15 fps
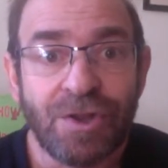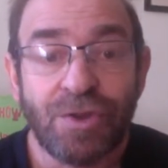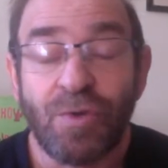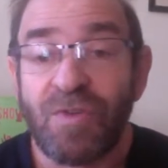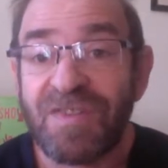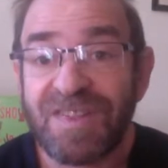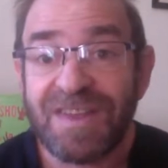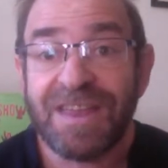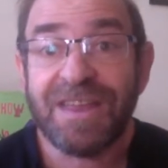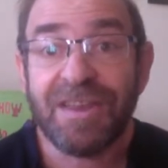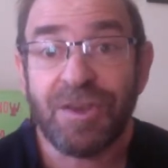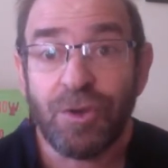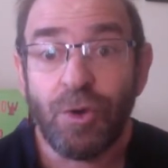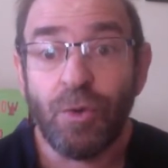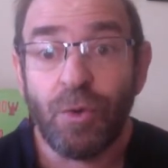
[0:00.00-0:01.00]
to see
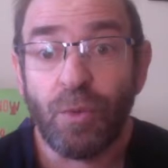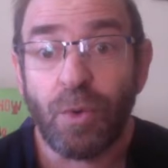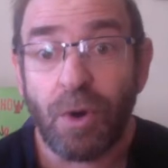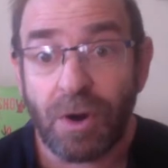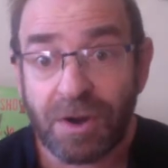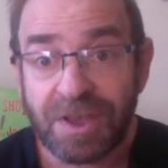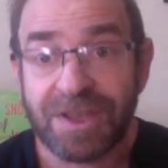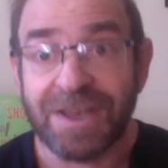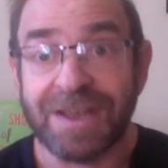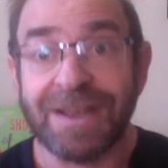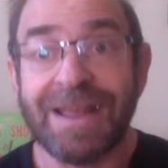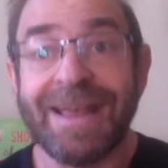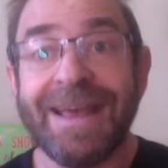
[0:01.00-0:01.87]
you working.